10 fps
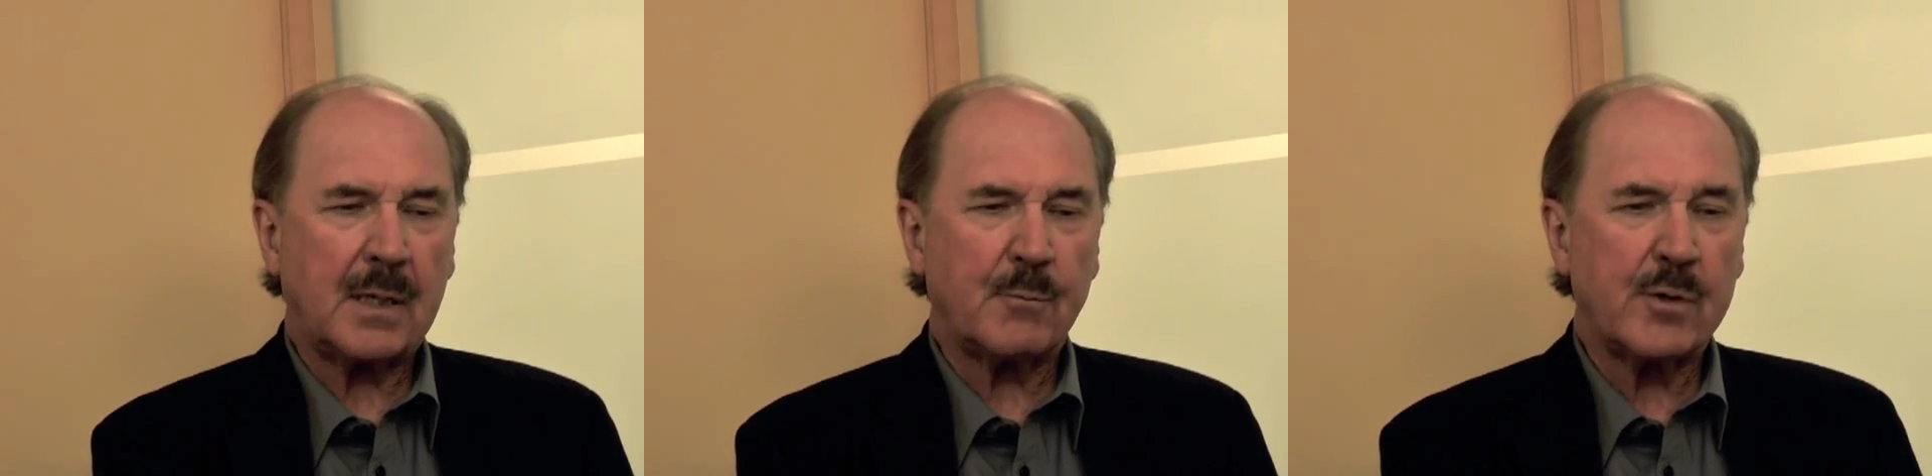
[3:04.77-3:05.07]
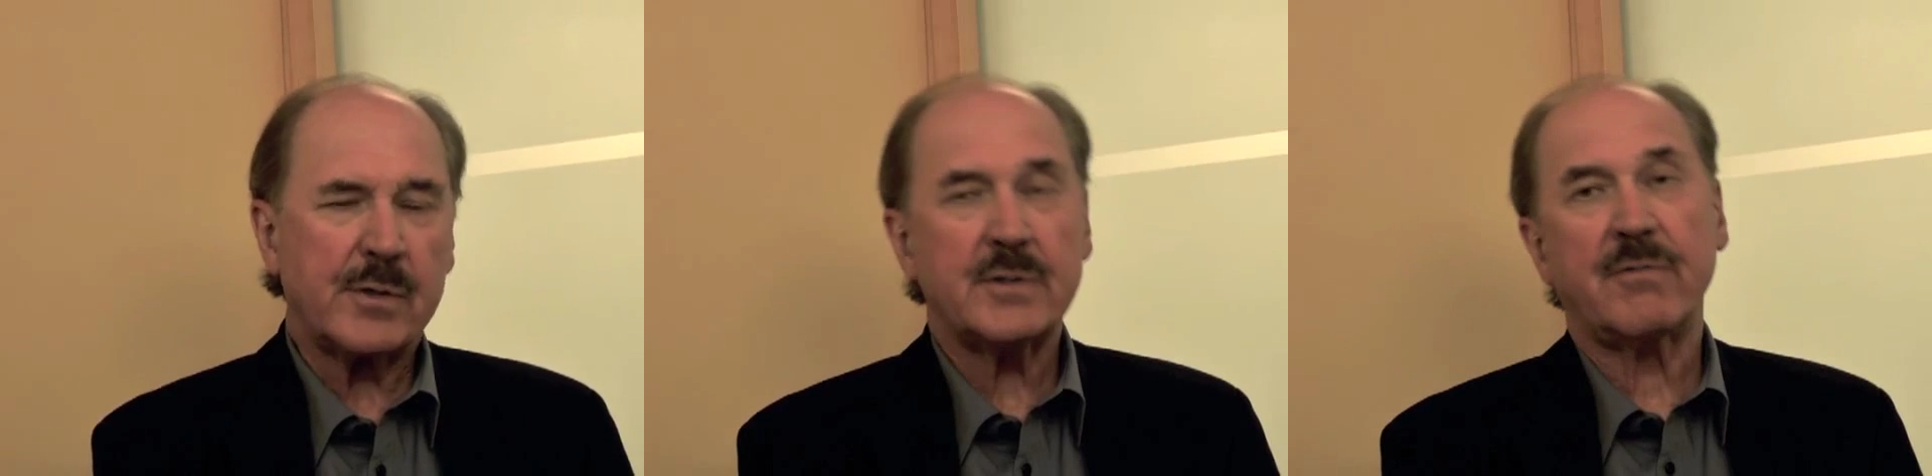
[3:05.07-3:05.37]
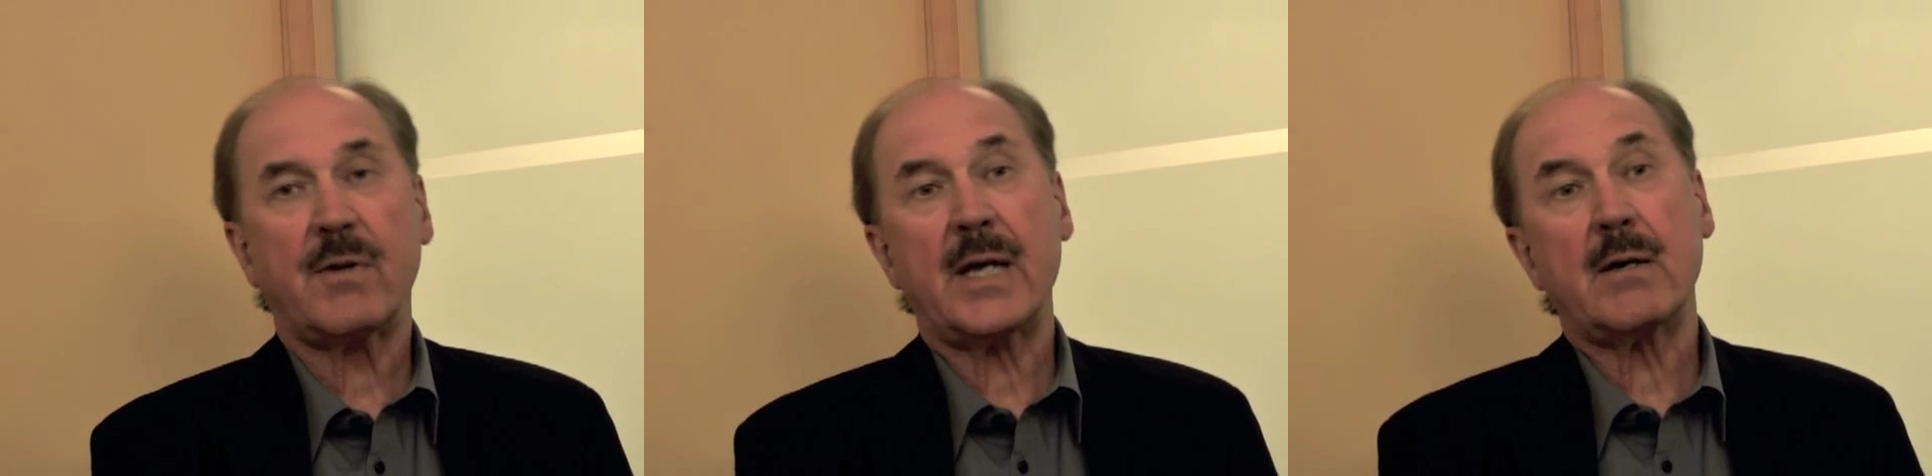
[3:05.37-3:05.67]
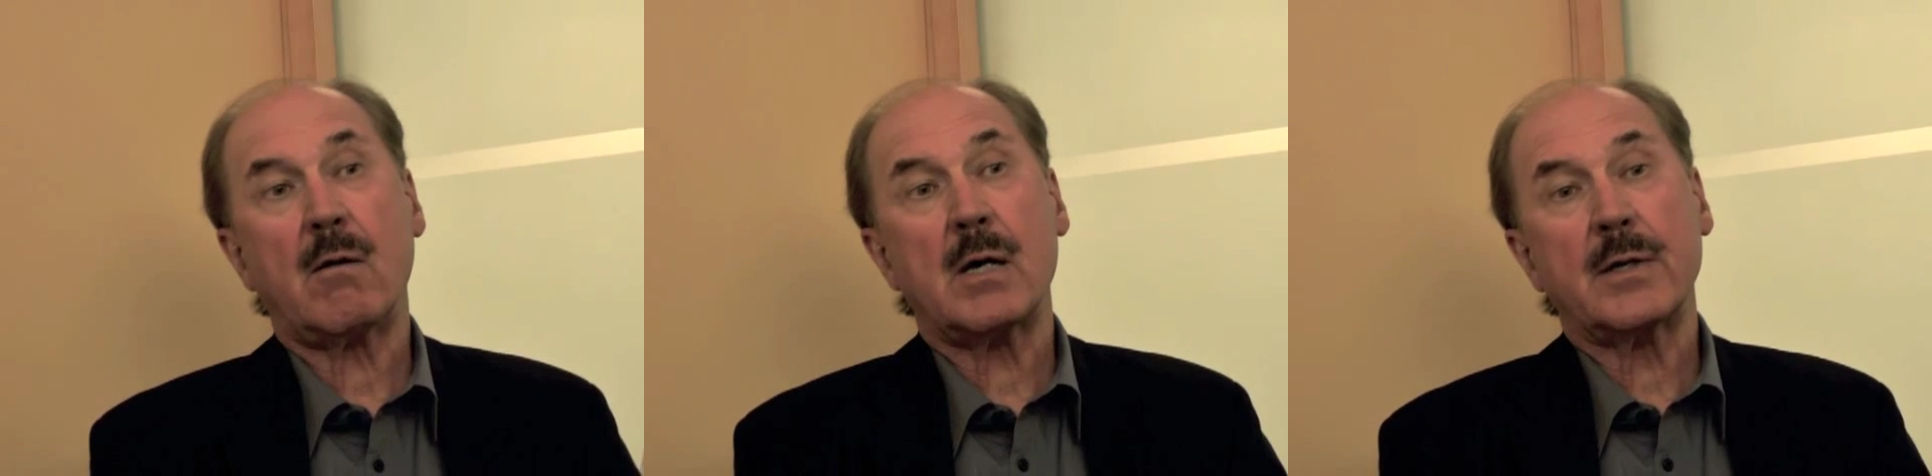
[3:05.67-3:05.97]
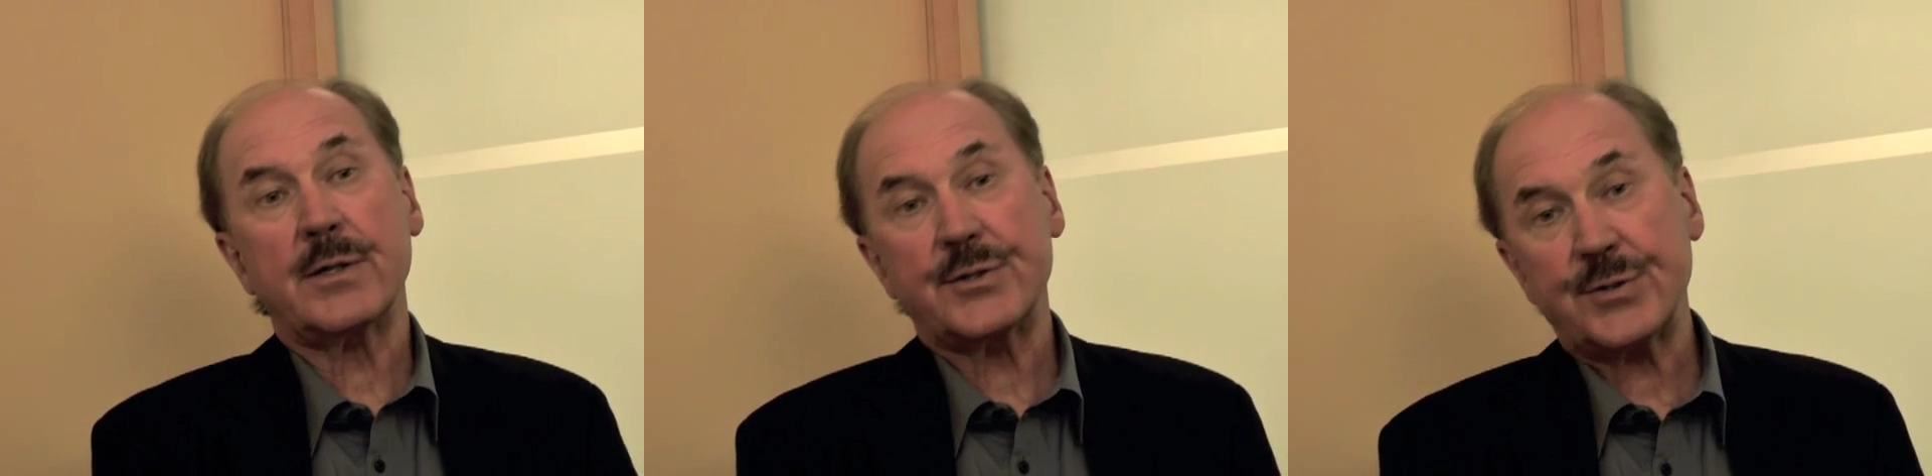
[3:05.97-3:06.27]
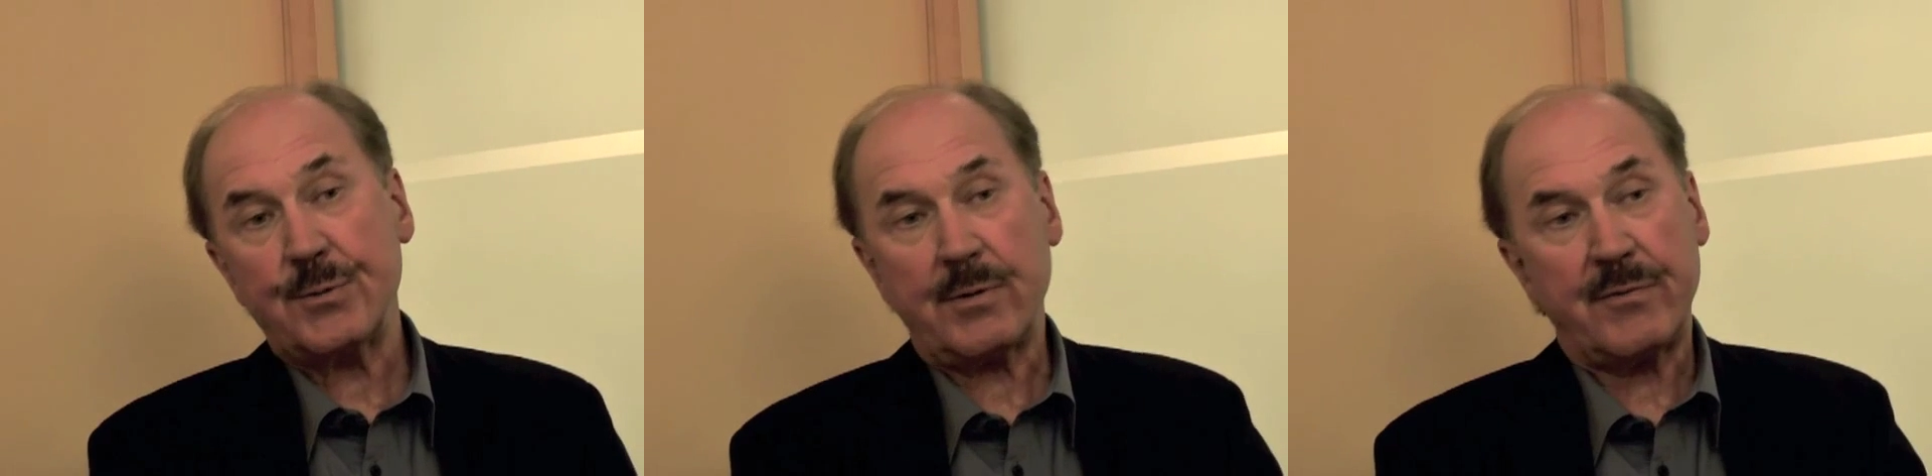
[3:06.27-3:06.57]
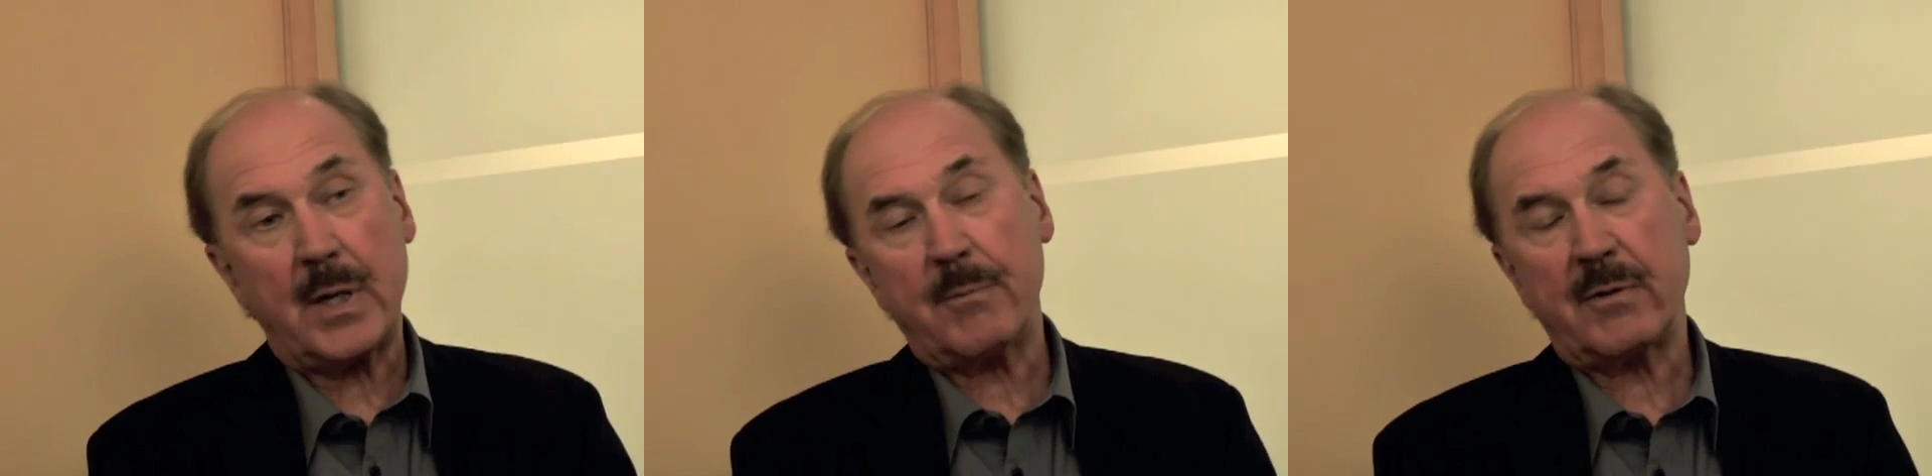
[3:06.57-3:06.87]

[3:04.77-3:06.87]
Murder is a Fine Art, the two of them,